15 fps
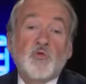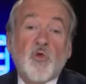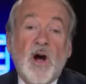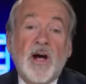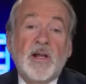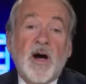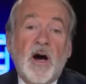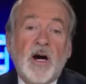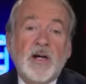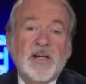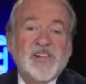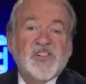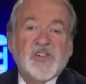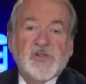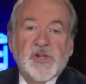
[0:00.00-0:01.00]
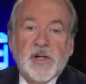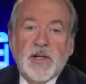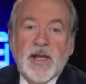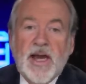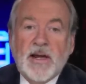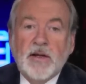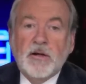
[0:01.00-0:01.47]
Ron Hart is a
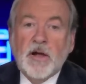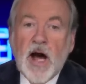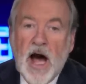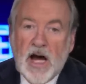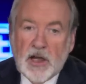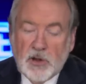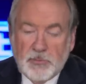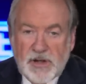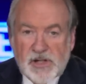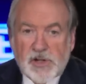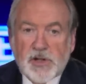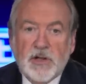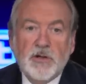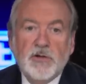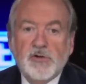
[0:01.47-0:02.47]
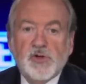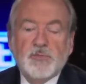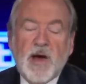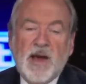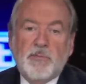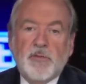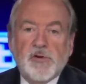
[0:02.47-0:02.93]
syndicated columnist in
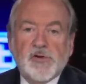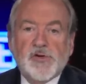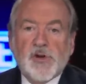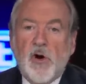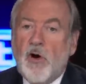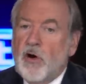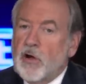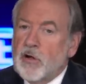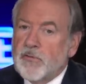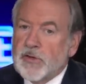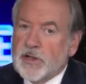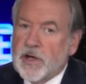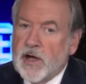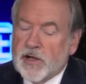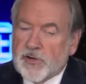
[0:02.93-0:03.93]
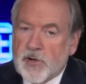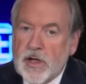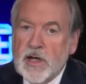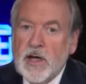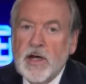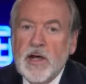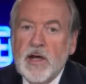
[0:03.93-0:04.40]
newspapers all over the
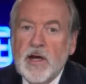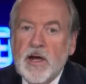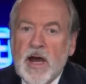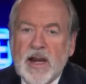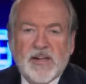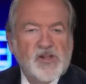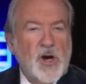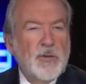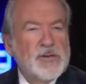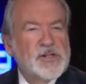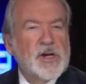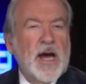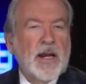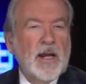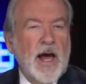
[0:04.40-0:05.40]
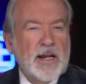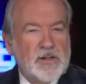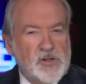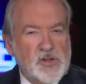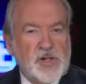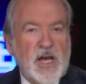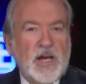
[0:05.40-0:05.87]
country, and he's always got a
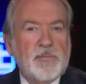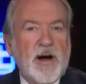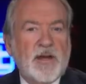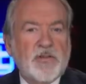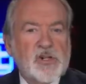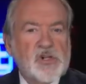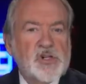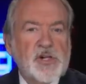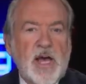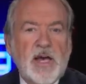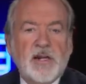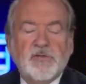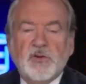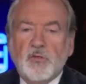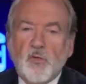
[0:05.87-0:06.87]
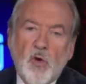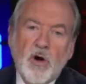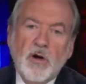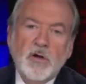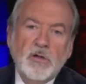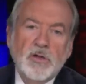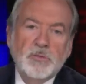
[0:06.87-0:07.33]
lot to say about the state of the
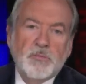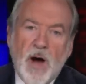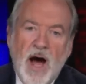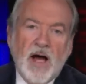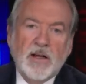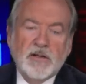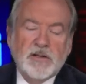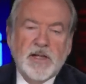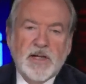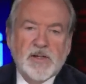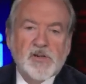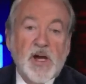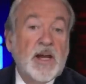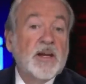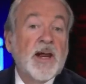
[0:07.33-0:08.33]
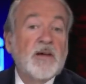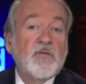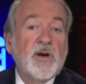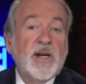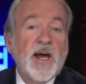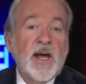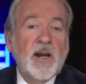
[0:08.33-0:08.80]
world, politics, and
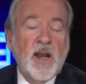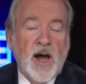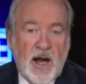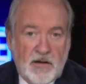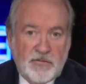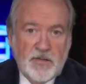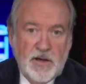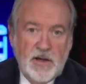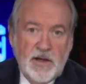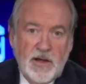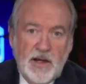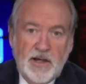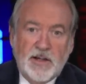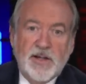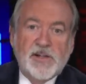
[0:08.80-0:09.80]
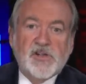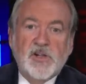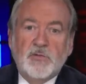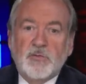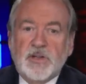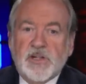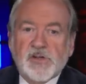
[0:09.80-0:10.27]
everyday life. He
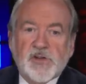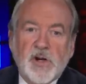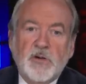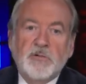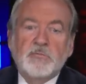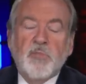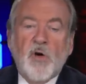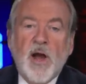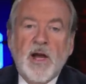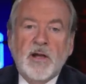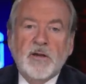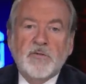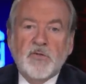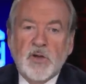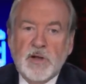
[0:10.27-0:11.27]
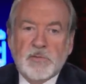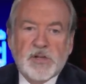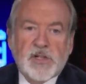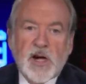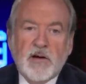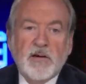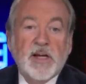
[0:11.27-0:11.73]
does it with his own brand of
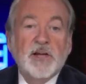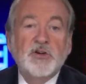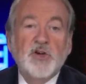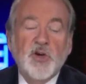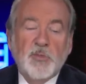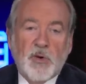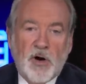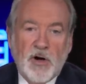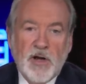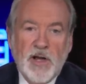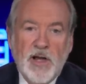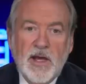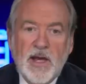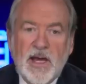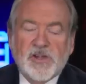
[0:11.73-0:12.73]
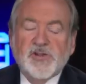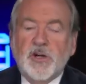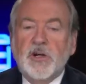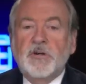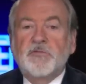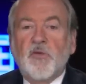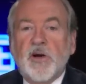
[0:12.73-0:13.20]
libertarian humor.
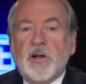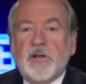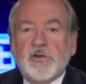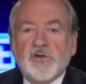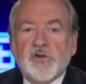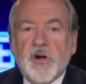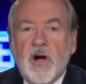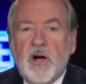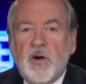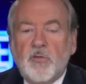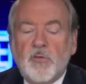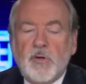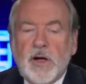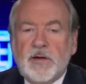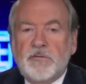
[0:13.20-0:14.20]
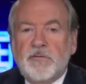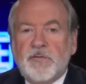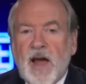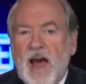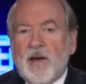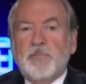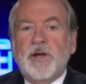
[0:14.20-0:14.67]
He's a good friend of the show. We're
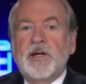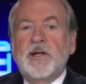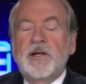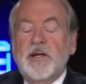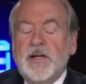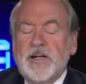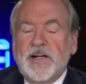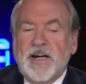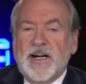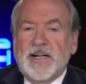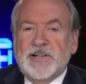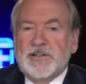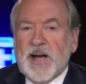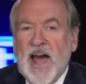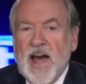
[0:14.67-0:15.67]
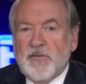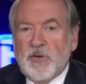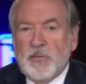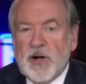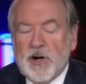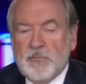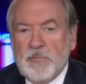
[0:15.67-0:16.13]
happy to
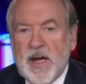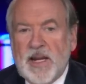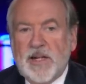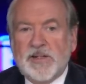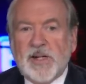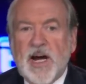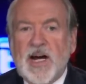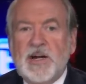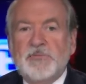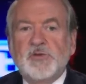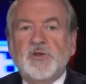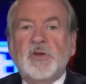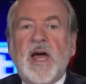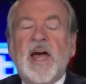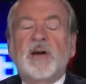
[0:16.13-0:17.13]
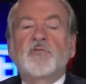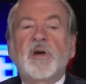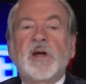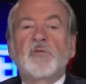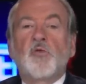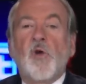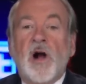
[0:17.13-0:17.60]
have him here many times,
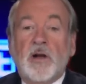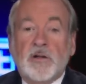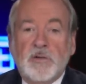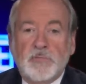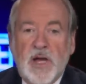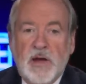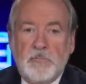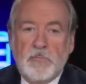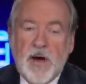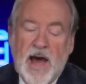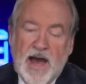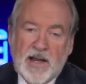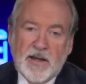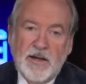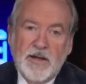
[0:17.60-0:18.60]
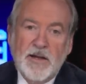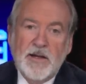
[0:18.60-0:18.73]
and we welcome him back.